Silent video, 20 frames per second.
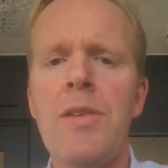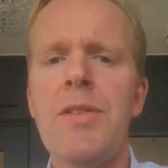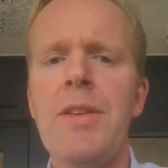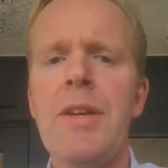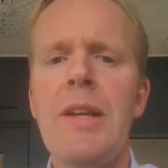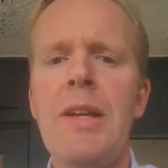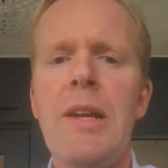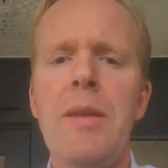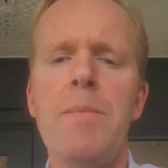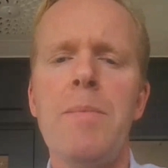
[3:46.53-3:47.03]

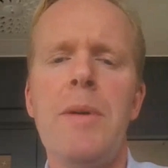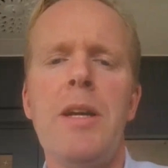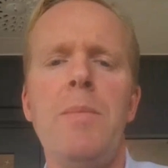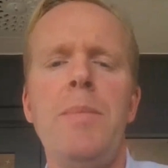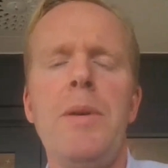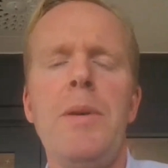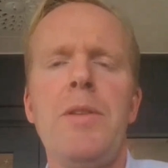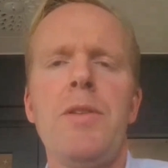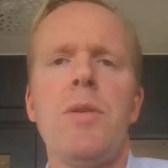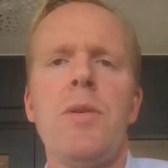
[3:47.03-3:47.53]
Still, it
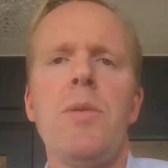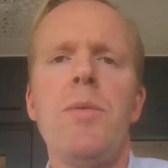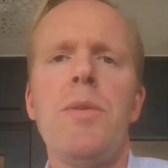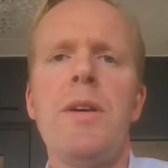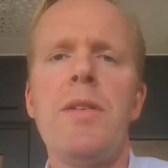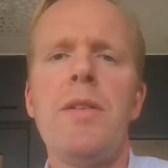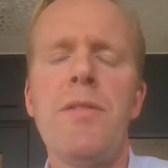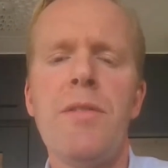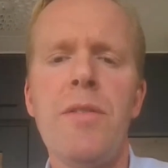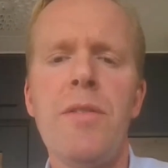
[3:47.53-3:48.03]
might be so
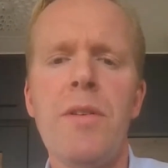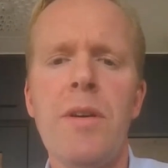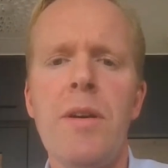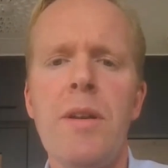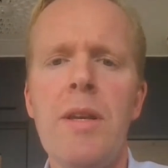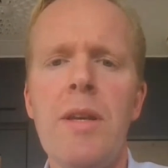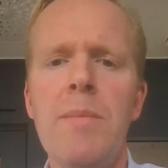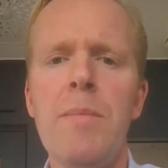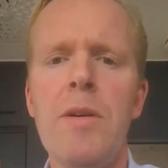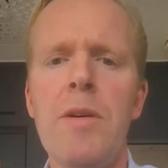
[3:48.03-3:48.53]
that
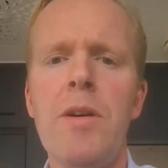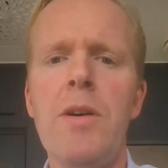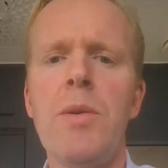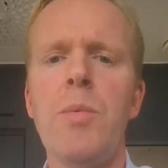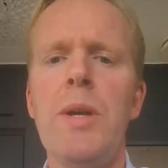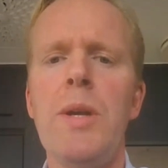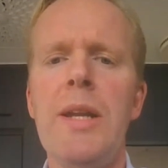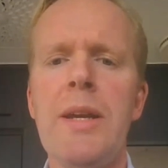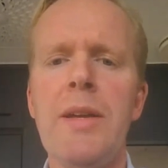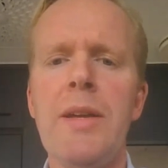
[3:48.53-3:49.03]
uh,
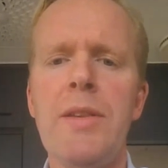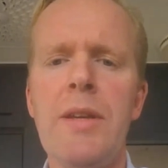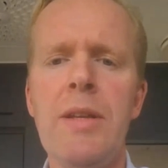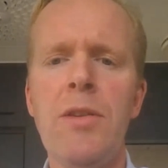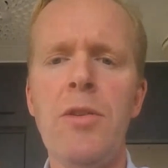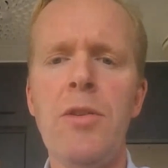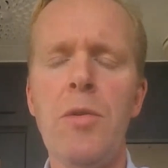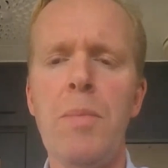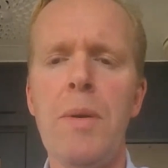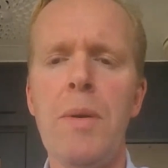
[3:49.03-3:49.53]
demand will
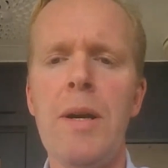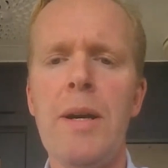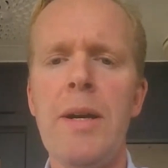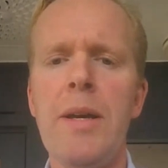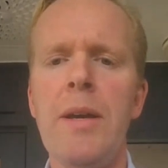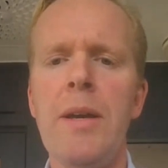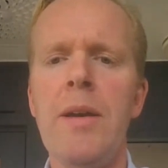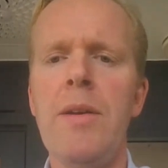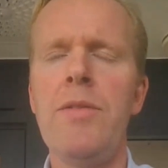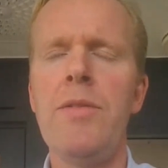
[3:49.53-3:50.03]
exceed
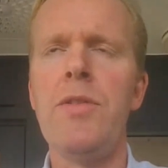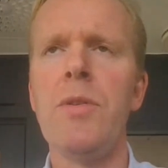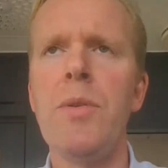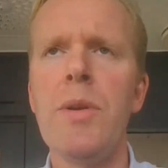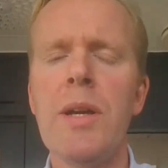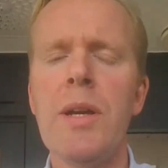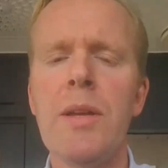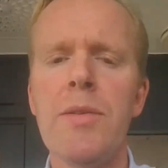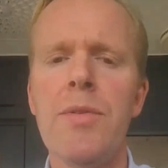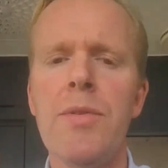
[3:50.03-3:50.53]
supply
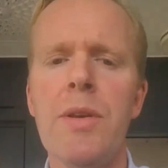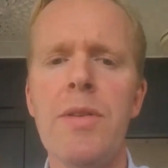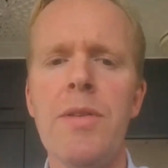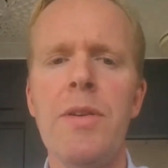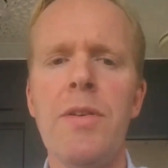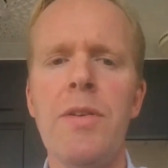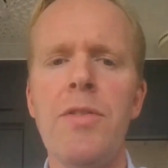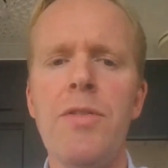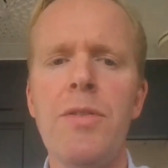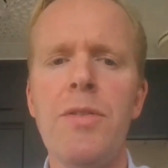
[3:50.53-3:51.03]
during a
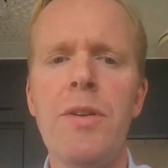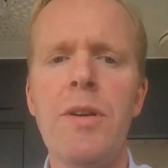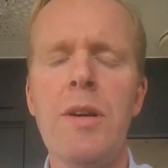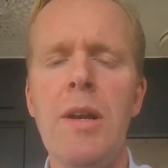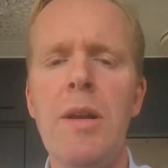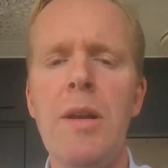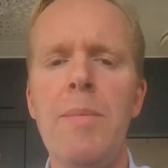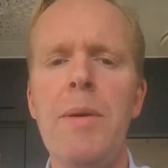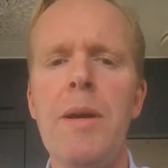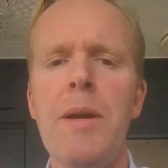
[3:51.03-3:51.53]

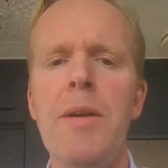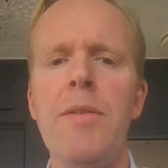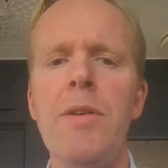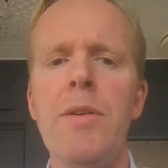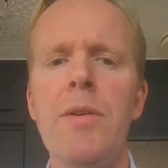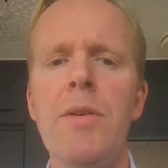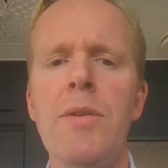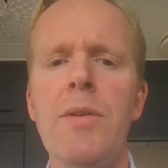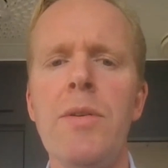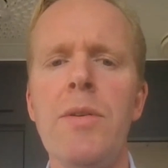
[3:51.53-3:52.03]
transitional
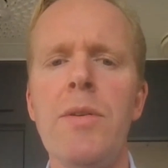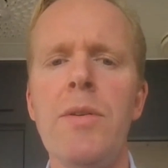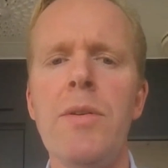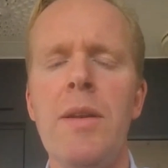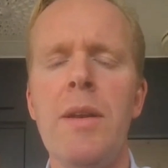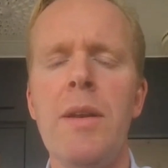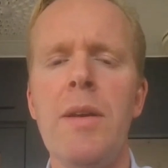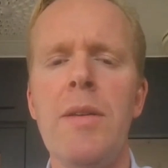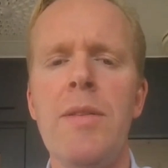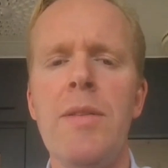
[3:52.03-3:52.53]
period,
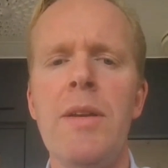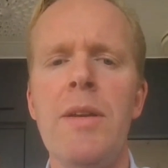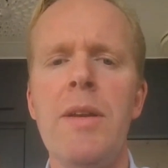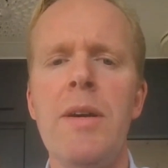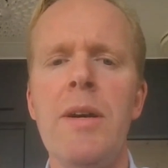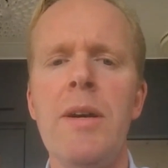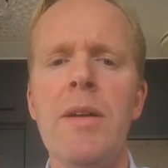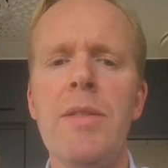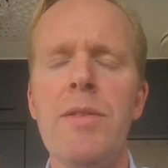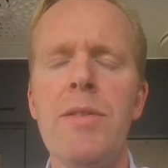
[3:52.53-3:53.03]
and
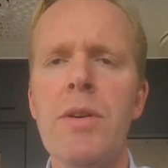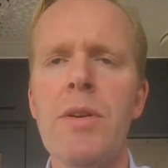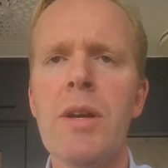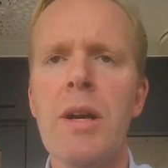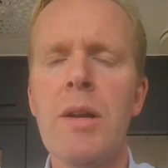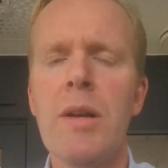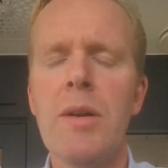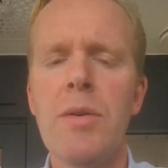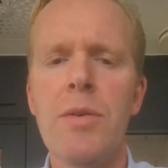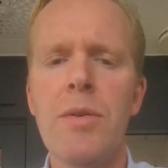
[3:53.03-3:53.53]
then other
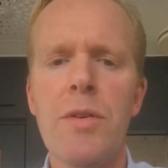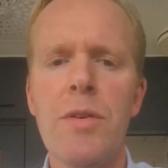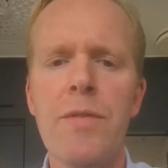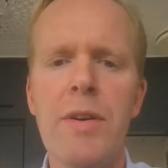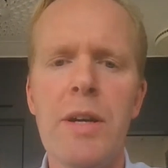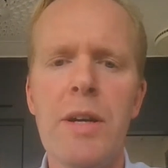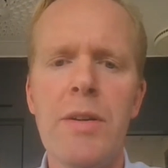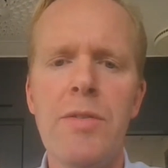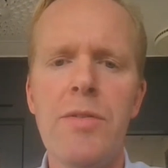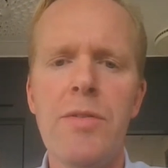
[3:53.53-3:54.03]
colors
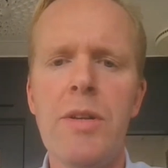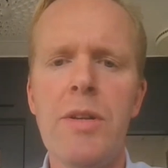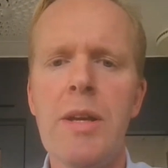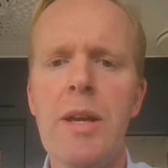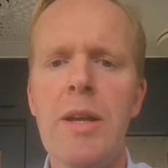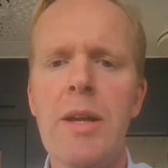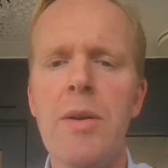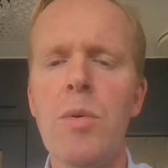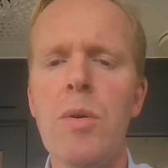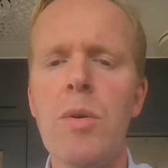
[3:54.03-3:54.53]
of
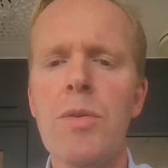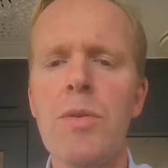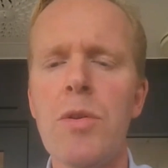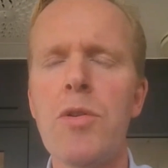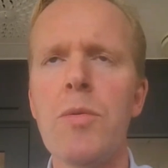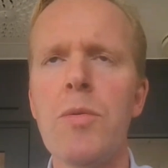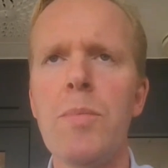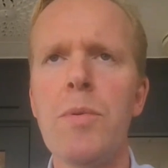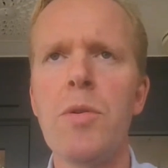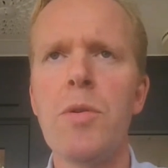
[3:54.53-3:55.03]
hydrogen can
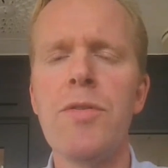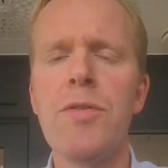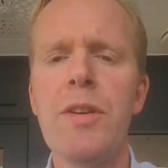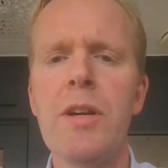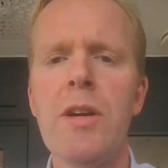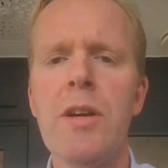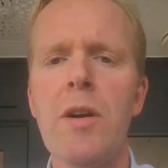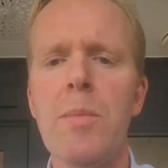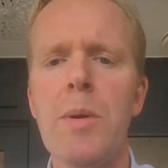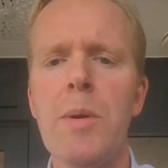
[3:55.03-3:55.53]
also support
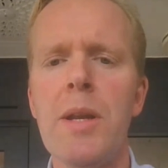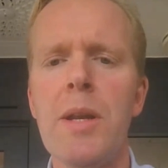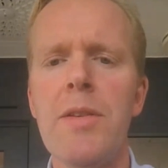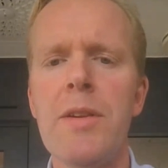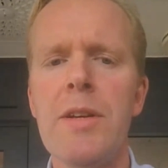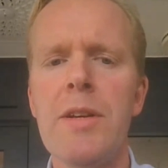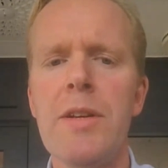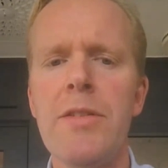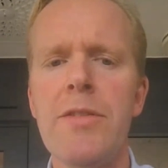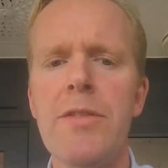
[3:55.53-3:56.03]

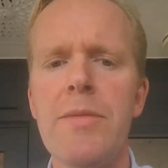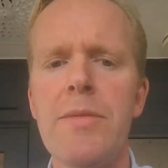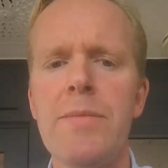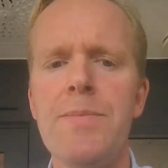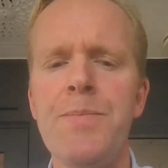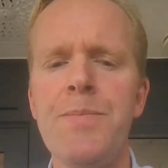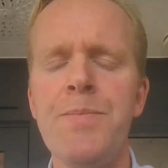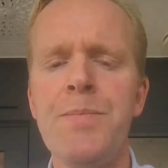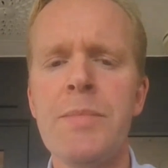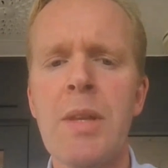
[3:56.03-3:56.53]
decarbonization.